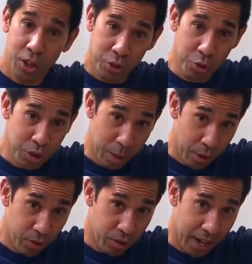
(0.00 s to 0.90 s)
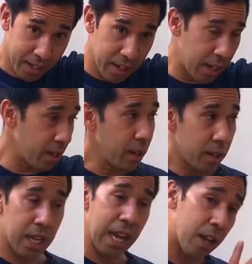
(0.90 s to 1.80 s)
use some other technique
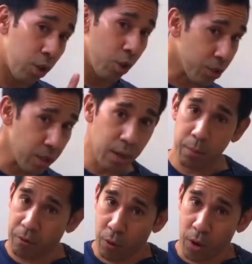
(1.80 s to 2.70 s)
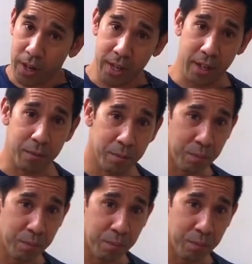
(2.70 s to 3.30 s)
to get close before I get in.